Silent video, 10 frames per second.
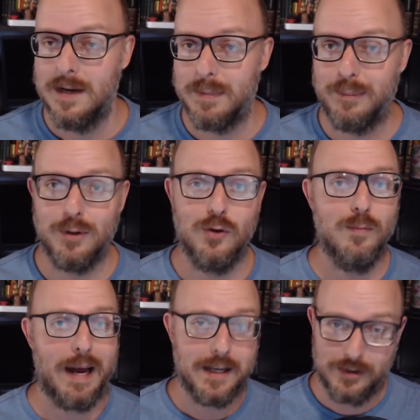people who
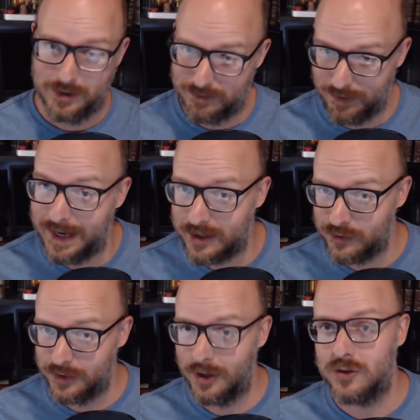make your
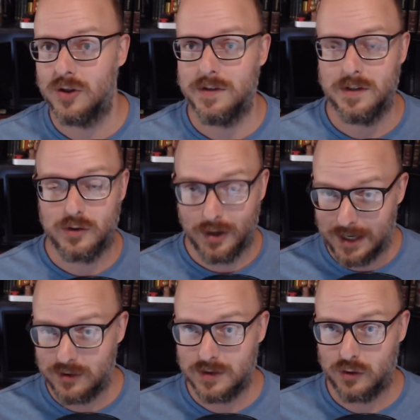financial
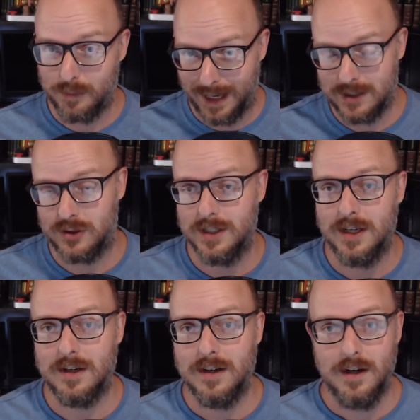donations through
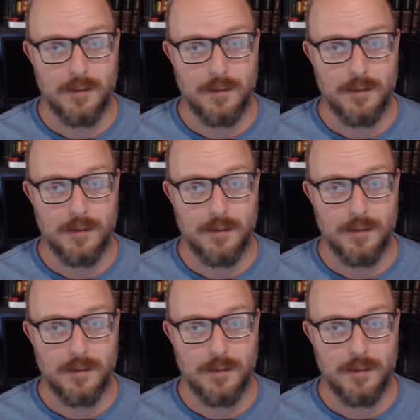Patreon,